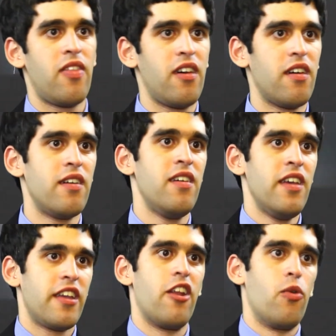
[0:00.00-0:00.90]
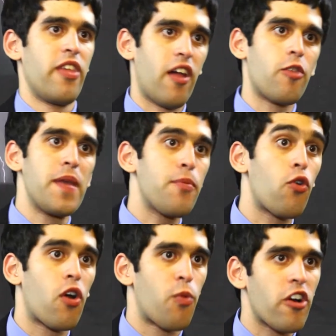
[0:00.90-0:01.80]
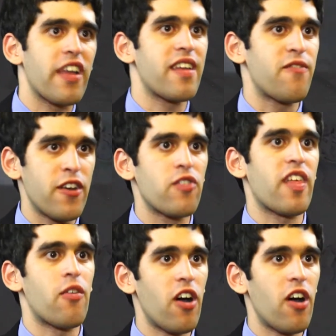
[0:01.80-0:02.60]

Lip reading: the other people who are working in fields that are